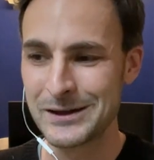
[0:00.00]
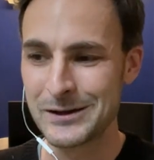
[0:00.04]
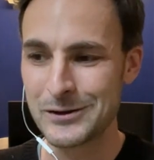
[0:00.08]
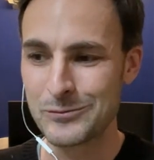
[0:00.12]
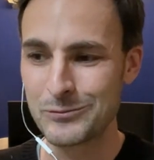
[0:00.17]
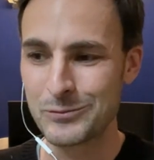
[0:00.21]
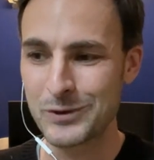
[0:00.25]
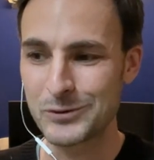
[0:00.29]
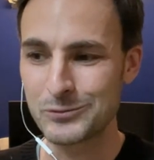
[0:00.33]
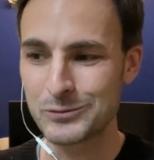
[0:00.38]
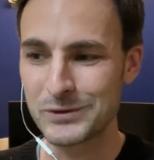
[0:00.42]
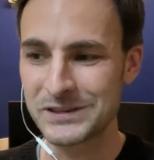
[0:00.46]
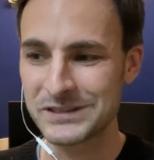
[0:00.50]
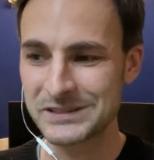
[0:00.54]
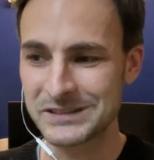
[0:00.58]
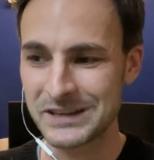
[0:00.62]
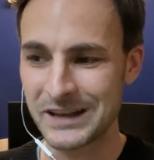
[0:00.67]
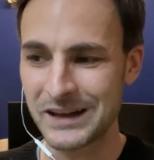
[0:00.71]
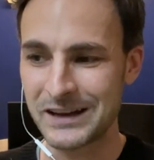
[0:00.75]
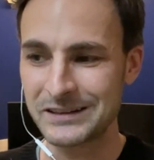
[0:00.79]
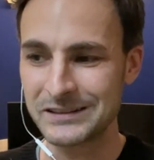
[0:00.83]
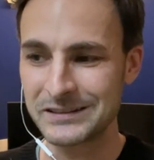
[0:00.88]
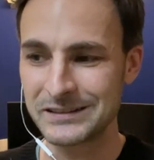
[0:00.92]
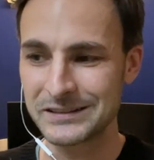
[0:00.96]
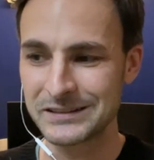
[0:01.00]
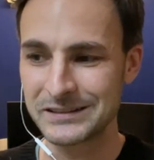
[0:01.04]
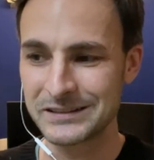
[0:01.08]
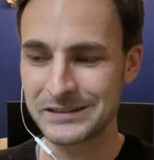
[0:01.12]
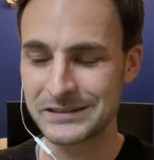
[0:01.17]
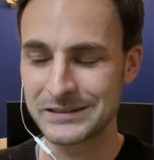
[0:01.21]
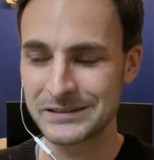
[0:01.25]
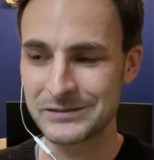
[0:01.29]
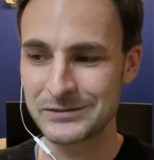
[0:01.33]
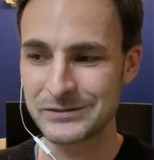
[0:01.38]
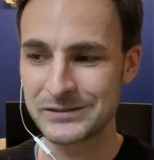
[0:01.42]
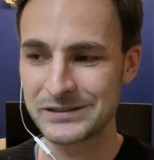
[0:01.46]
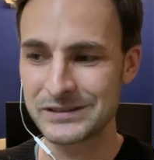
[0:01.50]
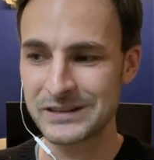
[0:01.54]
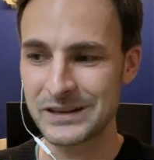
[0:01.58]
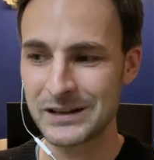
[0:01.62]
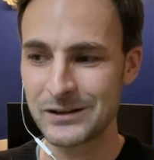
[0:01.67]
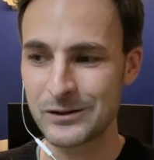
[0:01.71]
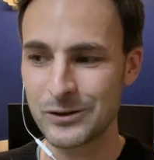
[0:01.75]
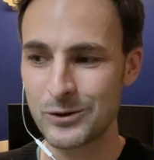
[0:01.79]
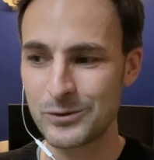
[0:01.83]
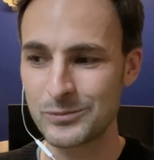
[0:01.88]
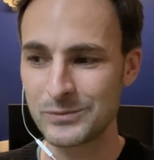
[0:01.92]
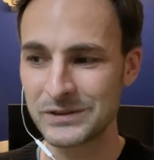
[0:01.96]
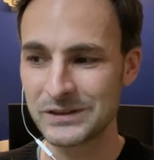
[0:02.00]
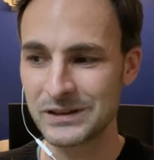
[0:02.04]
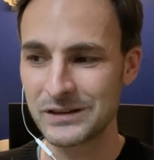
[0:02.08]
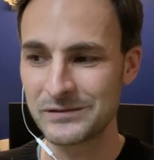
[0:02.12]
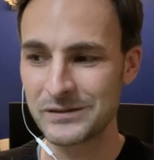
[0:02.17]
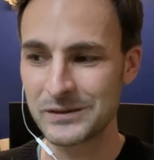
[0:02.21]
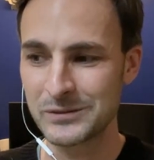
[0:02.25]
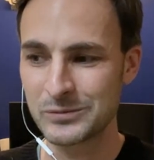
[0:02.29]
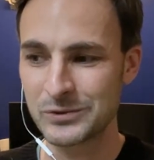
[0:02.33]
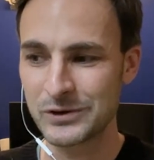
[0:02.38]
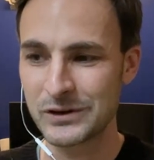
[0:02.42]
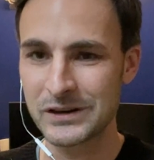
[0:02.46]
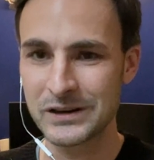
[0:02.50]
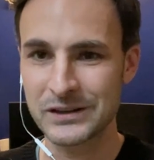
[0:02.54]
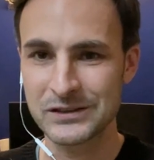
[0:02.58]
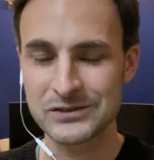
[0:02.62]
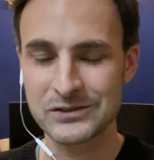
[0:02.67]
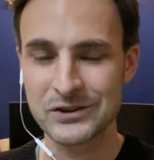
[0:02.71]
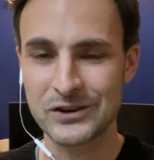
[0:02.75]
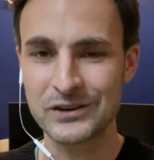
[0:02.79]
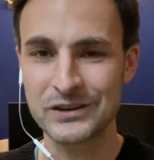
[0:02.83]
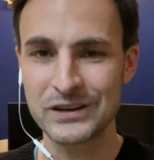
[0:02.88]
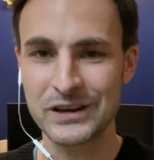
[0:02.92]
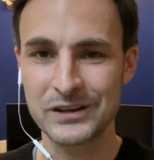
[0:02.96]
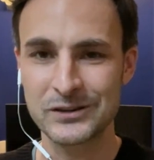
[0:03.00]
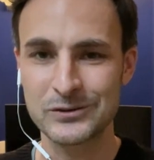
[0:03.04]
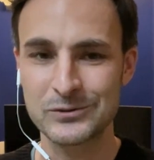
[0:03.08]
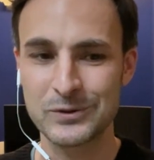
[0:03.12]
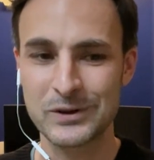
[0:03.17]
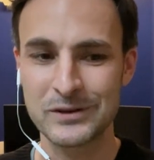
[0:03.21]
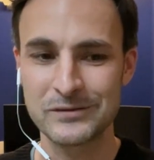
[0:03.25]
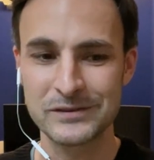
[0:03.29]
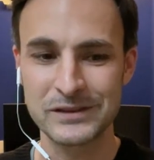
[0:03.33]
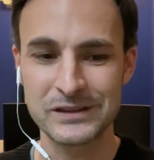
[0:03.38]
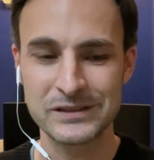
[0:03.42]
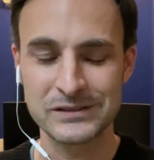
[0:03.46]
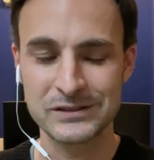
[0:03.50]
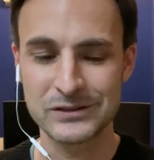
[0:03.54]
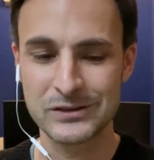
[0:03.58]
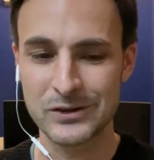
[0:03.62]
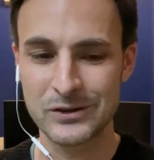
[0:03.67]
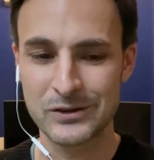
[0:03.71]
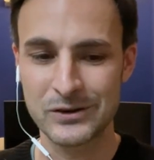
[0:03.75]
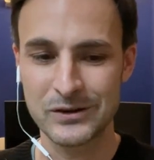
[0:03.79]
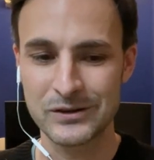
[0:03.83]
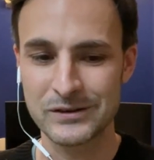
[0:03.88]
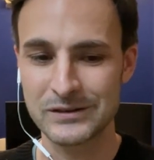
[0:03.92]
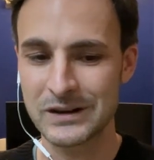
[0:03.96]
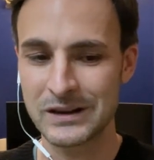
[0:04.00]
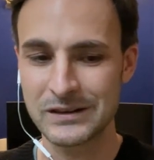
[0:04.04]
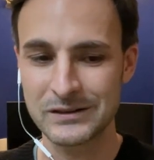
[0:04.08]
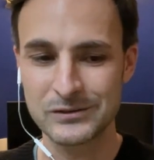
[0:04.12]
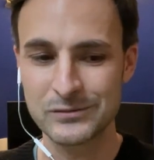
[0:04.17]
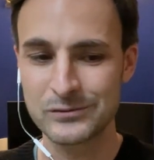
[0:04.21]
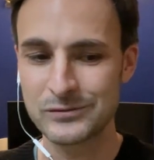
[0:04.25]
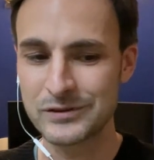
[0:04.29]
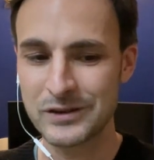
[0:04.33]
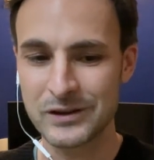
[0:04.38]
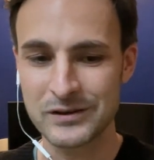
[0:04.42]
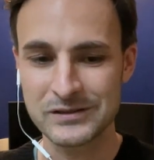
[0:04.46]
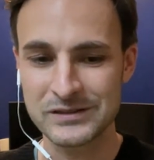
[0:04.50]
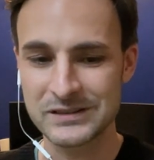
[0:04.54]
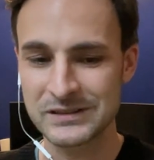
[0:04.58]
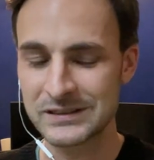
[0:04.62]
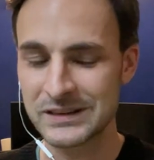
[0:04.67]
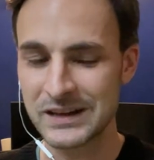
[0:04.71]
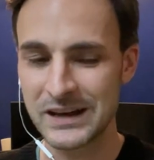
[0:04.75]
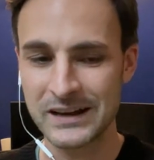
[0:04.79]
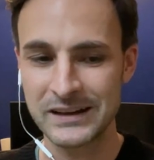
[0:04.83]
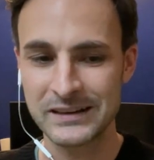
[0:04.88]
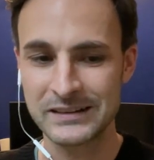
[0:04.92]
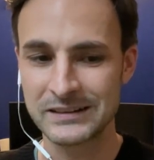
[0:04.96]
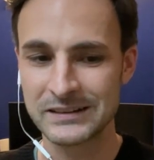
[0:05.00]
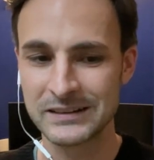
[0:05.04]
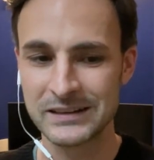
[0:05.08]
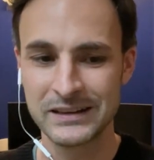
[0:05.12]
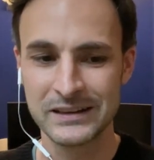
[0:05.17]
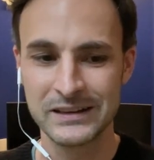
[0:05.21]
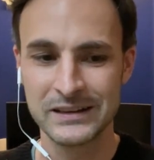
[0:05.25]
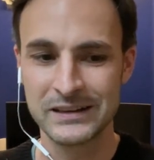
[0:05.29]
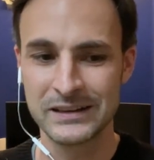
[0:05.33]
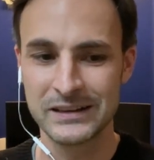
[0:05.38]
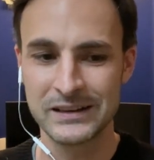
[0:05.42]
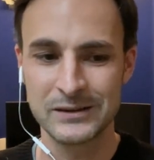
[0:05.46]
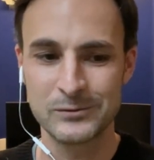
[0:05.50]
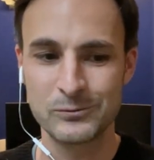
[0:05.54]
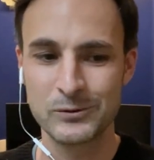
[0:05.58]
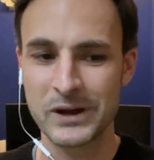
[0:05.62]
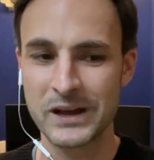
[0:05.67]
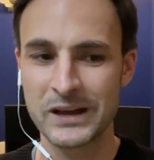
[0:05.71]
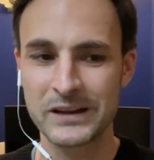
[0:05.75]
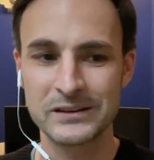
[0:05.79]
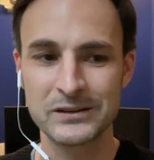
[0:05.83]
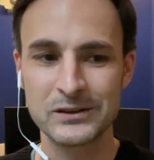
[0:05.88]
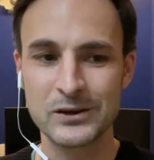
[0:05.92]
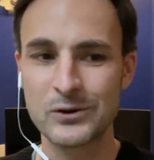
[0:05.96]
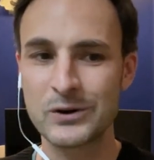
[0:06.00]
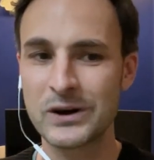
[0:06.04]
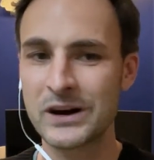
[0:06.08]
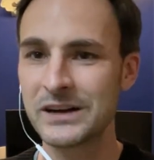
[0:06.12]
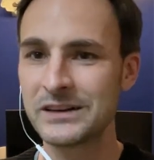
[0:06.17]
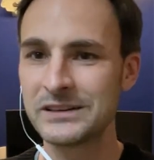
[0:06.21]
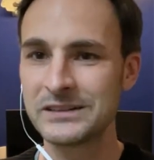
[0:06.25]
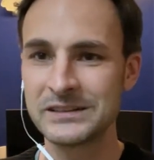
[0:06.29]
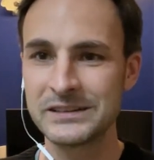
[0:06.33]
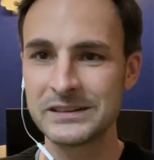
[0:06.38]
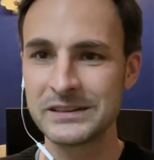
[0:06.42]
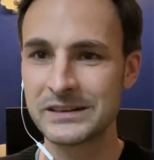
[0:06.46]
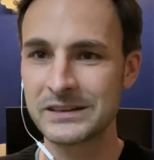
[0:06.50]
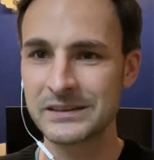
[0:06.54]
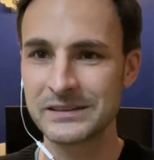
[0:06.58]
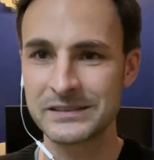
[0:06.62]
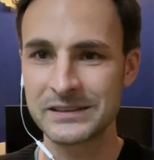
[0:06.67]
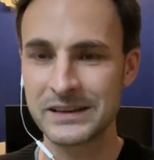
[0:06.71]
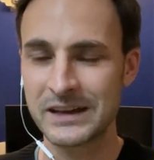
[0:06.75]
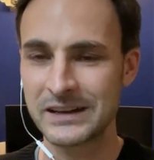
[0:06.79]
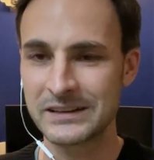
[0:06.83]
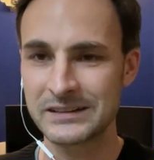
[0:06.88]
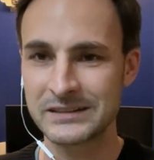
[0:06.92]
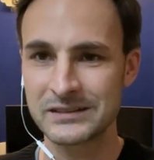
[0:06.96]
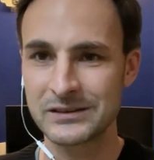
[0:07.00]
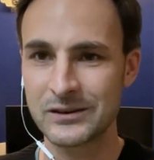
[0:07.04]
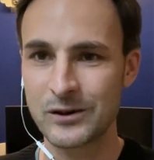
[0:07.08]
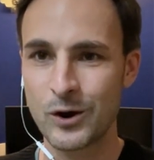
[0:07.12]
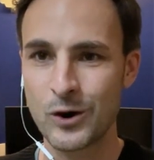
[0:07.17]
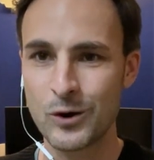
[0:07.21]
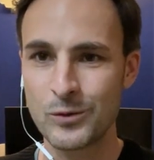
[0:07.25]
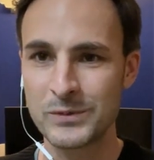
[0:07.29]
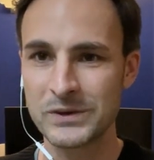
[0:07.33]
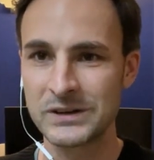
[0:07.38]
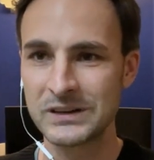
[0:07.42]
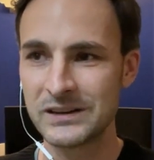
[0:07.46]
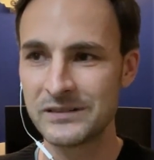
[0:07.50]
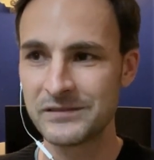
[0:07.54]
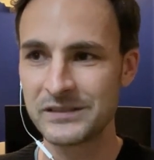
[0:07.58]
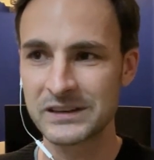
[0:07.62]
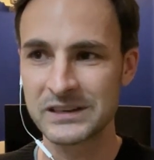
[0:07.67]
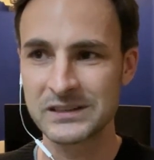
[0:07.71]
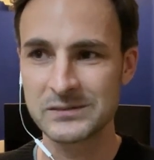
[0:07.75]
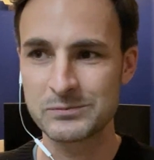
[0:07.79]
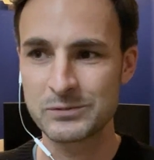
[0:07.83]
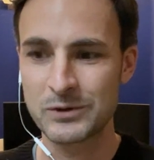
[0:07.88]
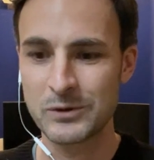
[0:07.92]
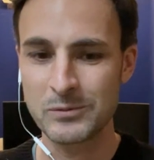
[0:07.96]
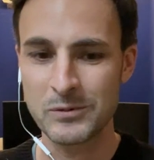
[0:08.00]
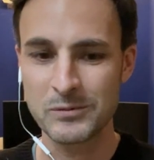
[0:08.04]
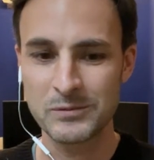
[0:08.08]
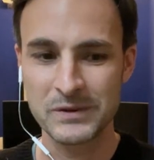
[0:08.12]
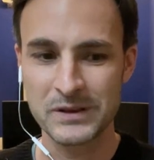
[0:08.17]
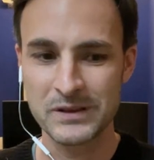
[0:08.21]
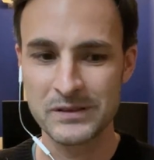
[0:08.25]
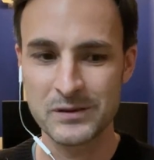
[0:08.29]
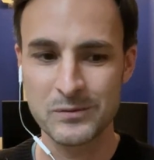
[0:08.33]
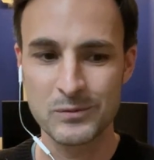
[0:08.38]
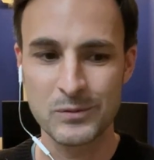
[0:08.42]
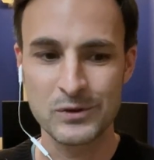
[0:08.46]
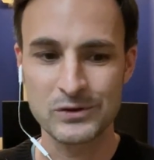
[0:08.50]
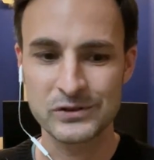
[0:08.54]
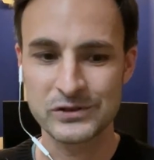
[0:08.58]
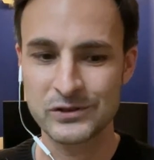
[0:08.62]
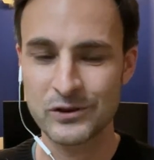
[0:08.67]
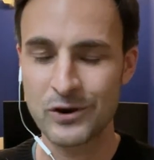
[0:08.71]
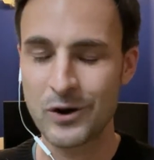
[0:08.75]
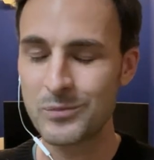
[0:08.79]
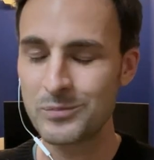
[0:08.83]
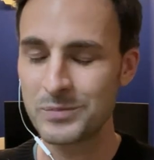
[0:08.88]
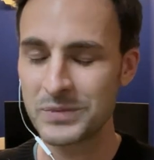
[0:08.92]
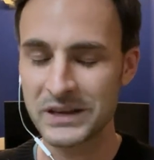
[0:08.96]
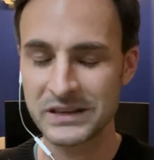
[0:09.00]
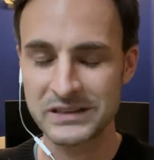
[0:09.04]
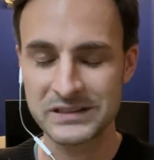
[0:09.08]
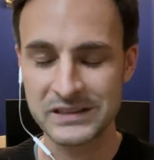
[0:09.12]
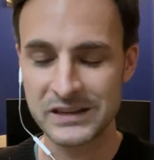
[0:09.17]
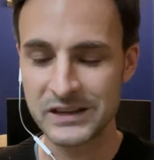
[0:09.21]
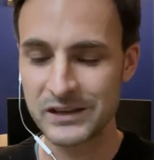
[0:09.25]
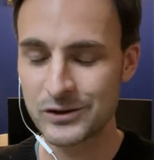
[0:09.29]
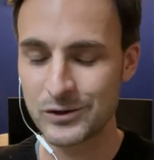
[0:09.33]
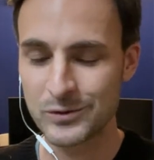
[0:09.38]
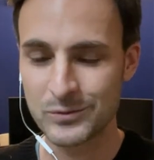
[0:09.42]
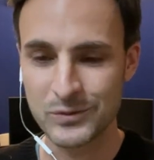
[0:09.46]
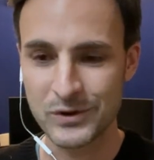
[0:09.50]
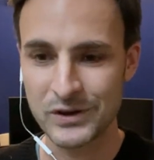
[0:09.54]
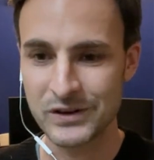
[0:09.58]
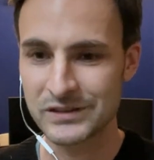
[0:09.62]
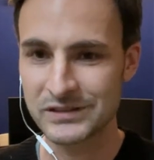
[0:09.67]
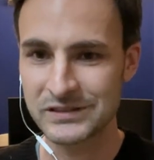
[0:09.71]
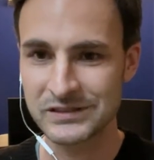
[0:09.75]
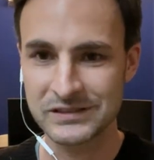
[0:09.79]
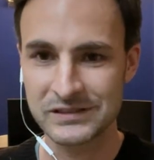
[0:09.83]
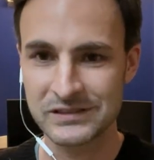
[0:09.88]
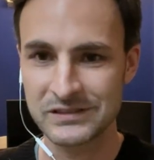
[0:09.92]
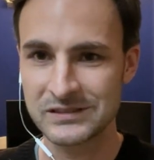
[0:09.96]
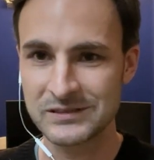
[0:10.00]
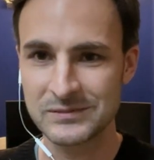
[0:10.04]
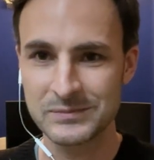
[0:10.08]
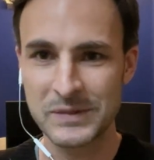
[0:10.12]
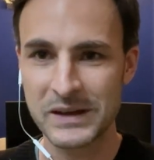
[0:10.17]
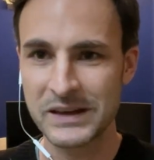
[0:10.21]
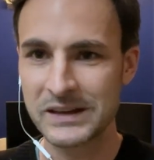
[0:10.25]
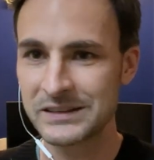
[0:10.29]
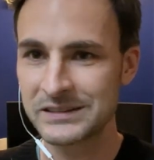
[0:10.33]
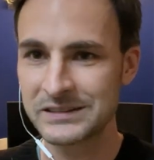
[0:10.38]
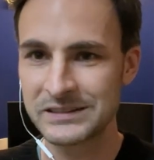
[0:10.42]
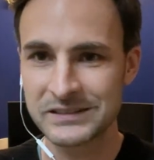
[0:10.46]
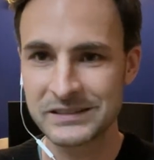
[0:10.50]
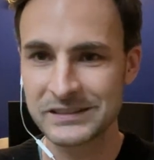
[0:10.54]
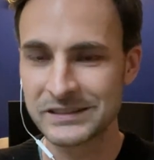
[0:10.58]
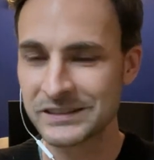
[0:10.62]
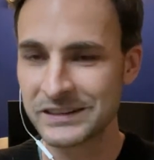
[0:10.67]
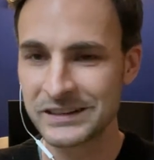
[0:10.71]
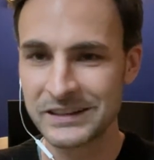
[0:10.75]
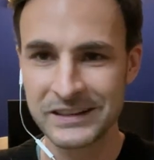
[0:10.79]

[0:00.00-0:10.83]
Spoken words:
When we started to sell home and living products online 12 years ago, 2009, we had no idea that home and living is probably the most complex e-commerce space